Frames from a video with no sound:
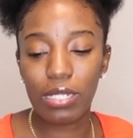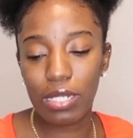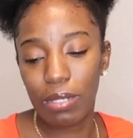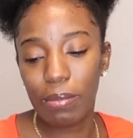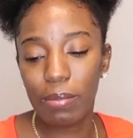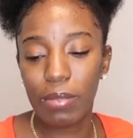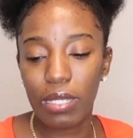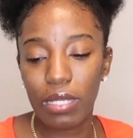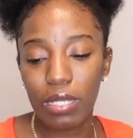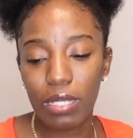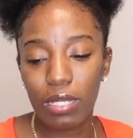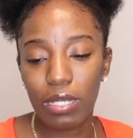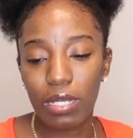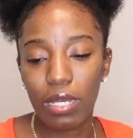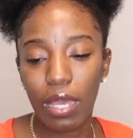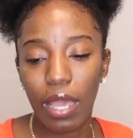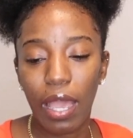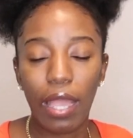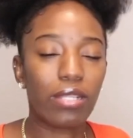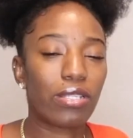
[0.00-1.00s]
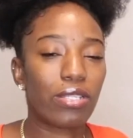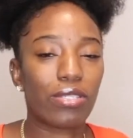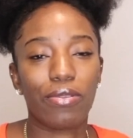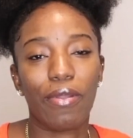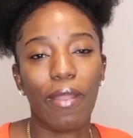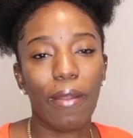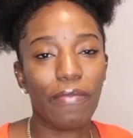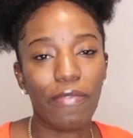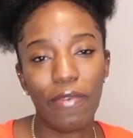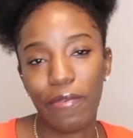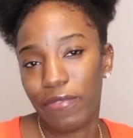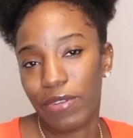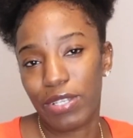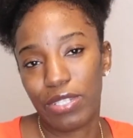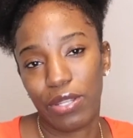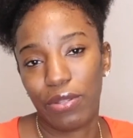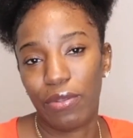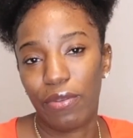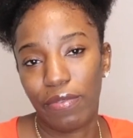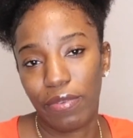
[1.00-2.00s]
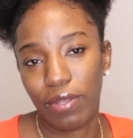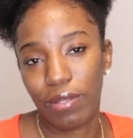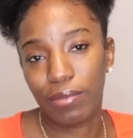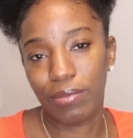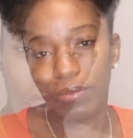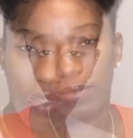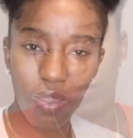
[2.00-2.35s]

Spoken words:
Chitney, I just grabbed from Fashion Nova.